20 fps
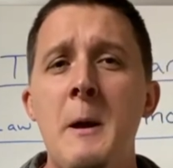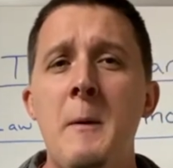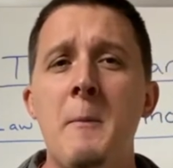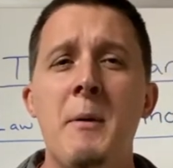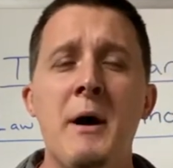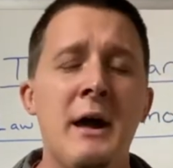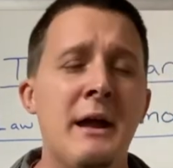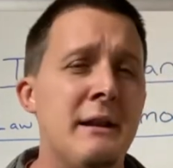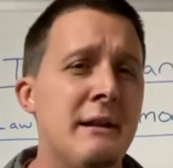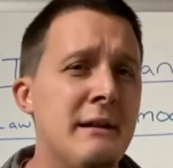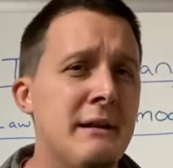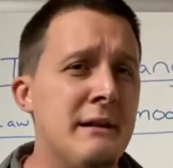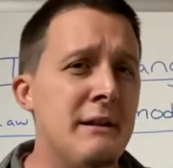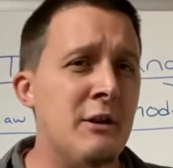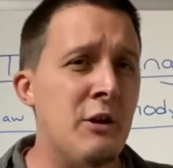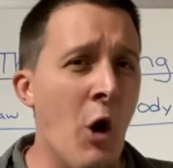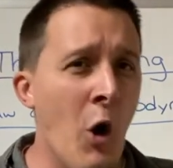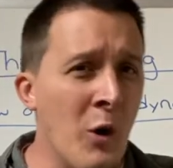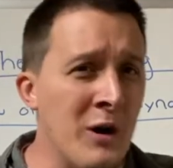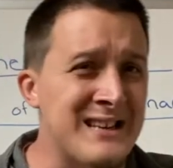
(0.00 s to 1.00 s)
But
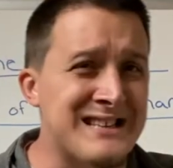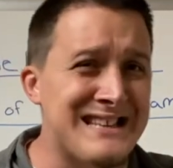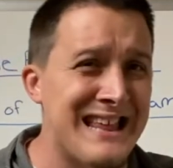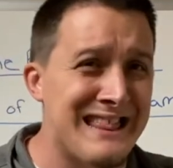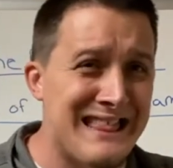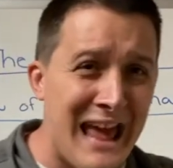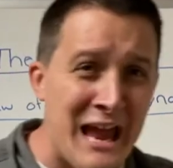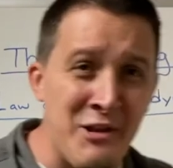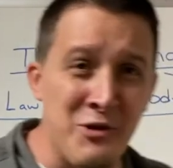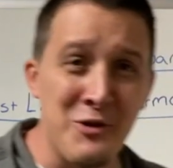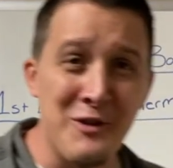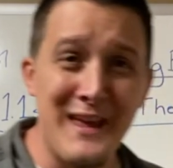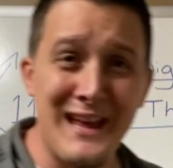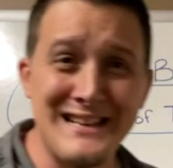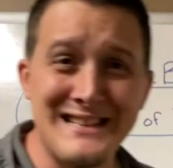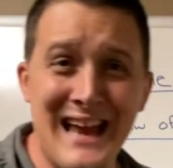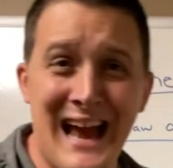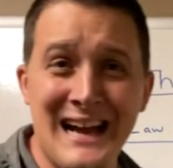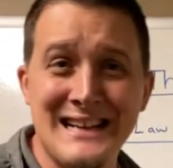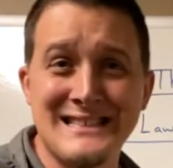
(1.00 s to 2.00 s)
notice that they do the
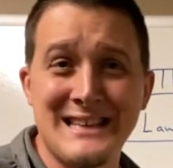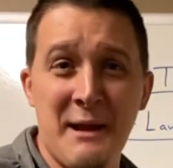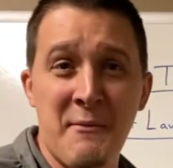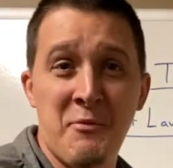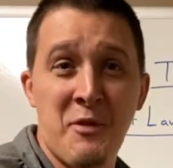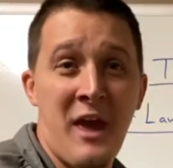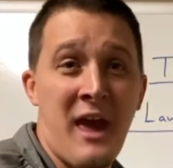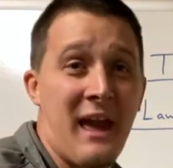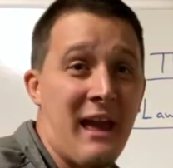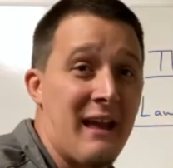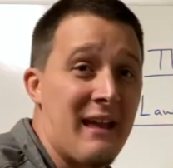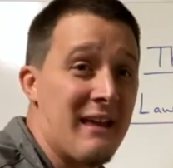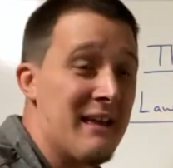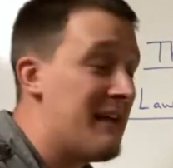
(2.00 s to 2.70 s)
exact same thing.